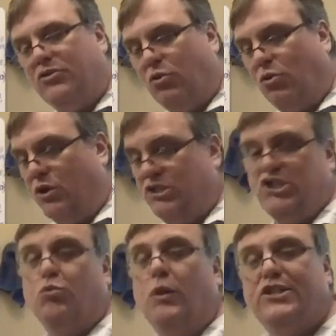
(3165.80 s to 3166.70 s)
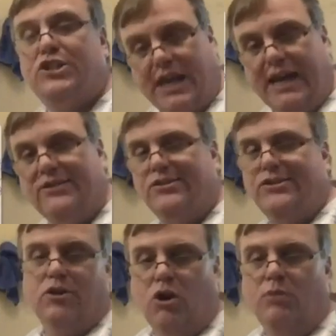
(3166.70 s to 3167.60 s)
or a switch case, they
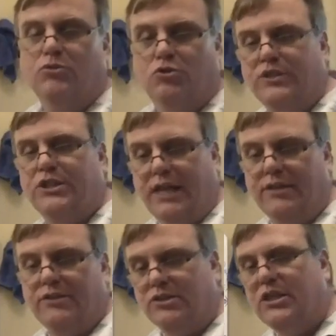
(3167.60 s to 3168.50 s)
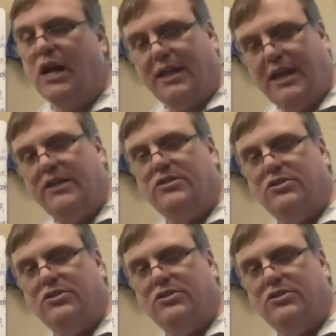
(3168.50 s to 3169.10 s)
call them switch cases, not case.